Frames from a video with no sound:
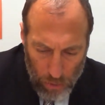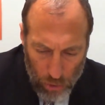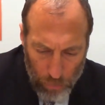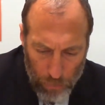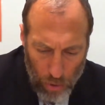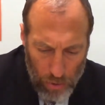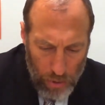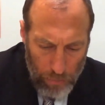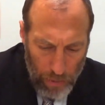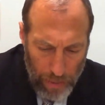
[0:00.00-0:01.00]
Shum
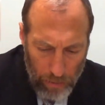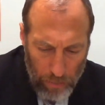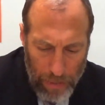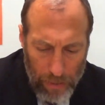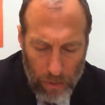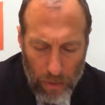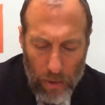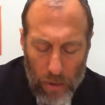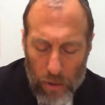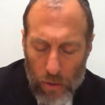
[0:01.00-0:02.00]
tosim alecha melech.
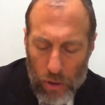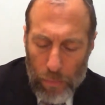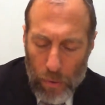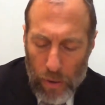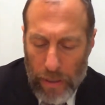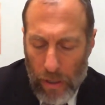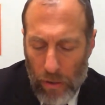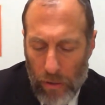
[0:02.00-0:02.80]
You should put a king on